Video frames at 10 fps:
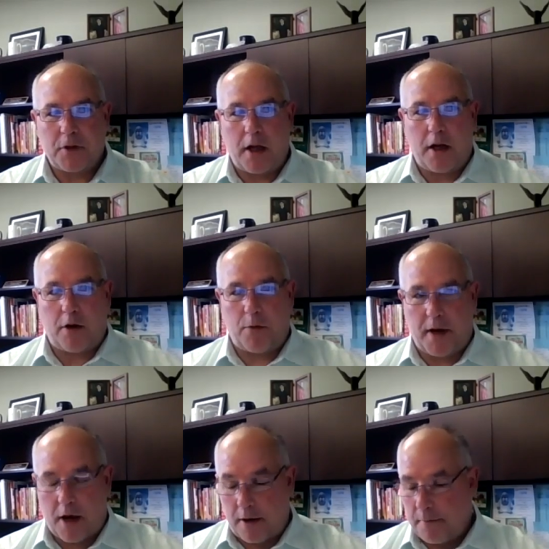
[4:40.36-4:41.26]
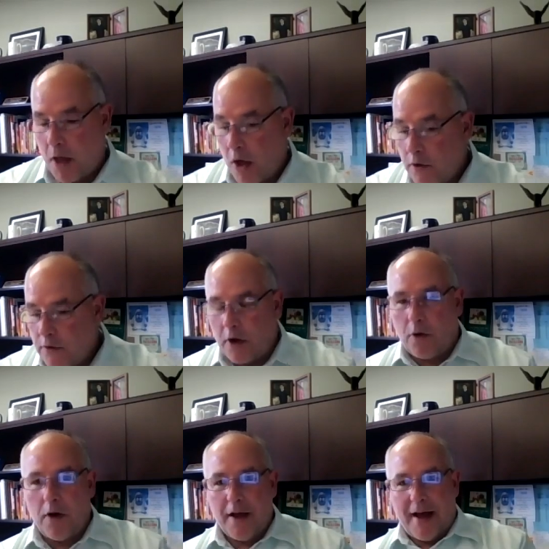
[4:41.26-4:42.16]
And here we are.
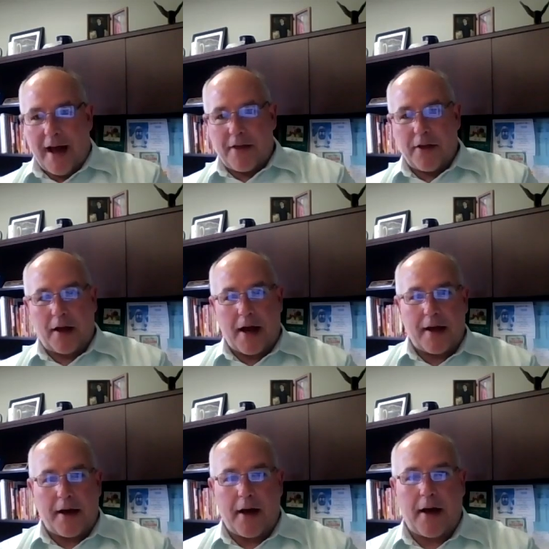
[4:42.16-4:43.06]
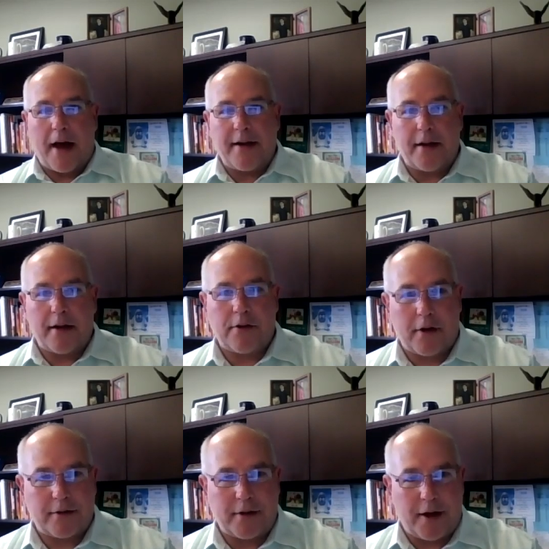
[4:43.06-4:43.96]
So I think I did it to
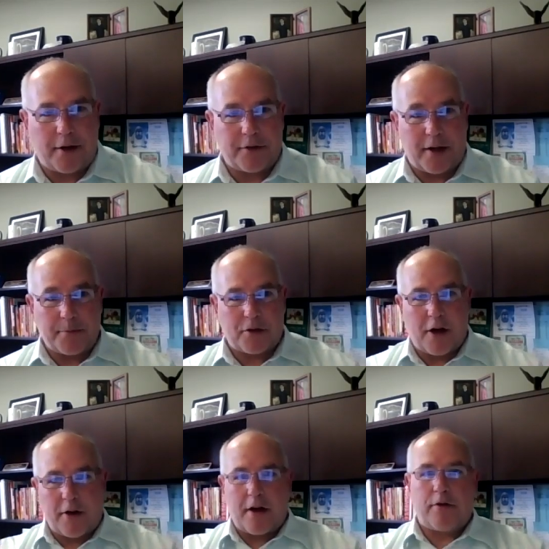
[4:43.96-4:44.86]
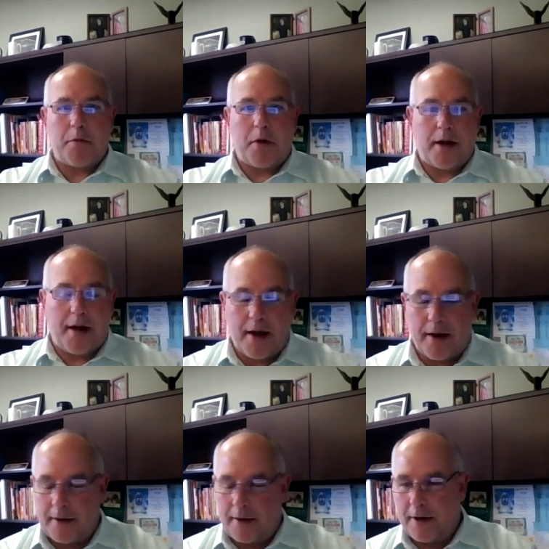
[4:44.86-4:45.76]
ourselves. I'm sorry, everybody.
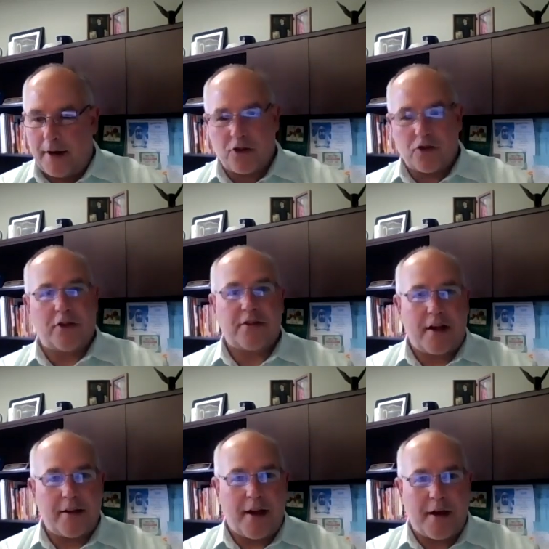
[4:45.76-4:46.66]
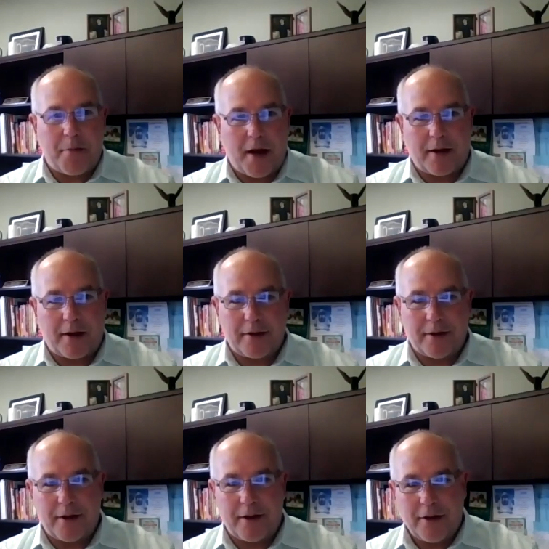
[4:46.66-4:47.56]
You know, I shouldn't have said that back in
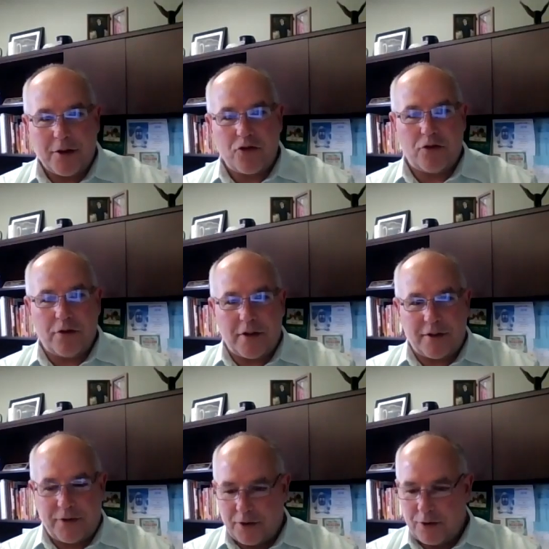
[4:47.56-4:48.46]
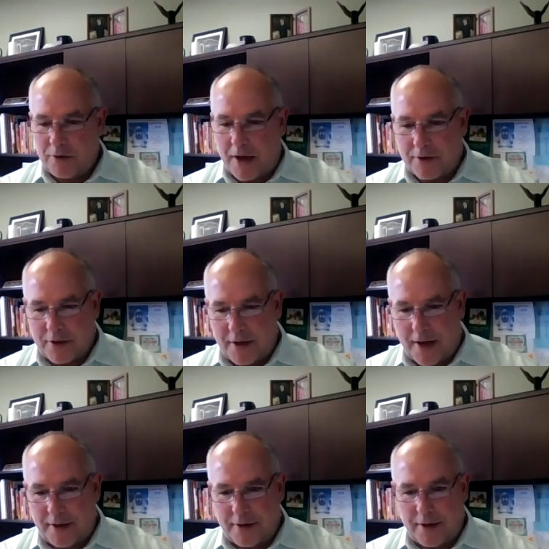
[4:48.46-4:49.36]
June of
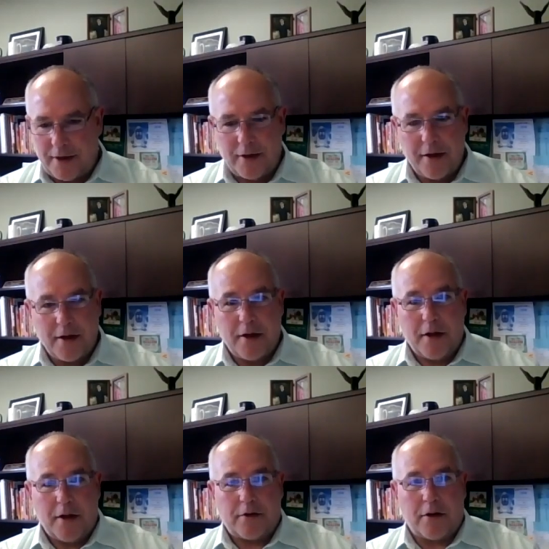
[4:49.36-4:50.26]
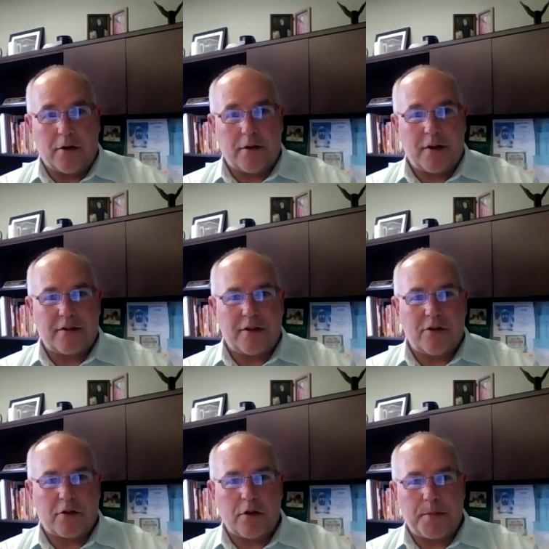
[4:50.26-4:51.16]
2019. So this
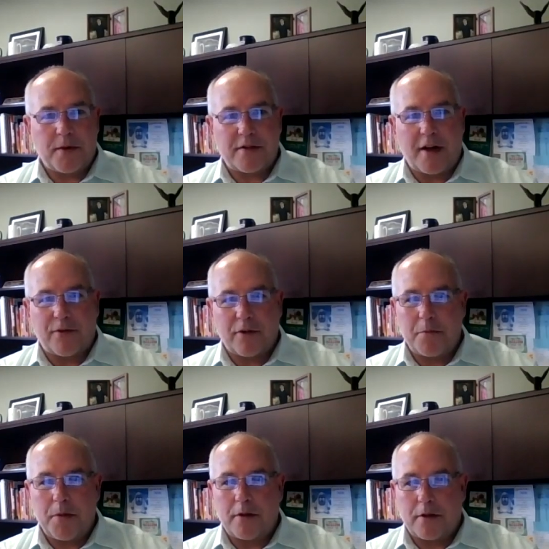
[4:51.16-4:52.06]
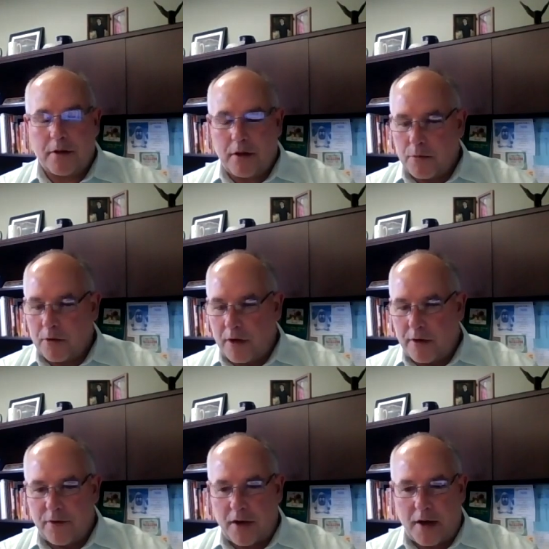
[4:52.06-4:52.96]
senior group has definitely beat the number
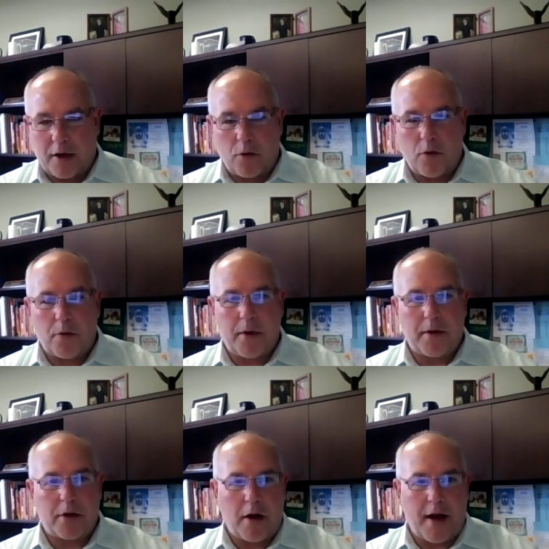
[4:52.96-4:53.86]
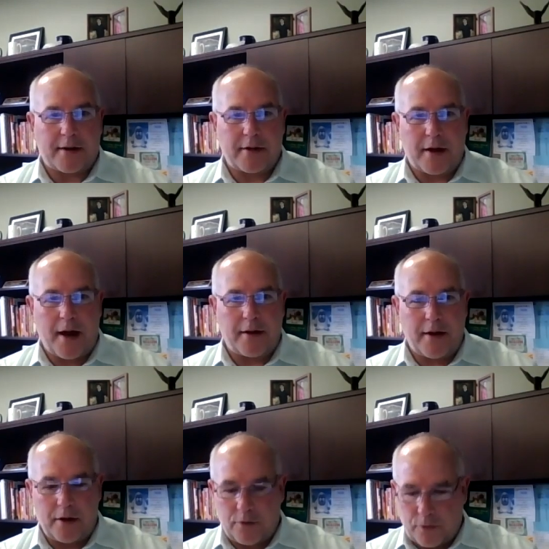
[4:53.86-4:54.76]
of what we would call Act of God days for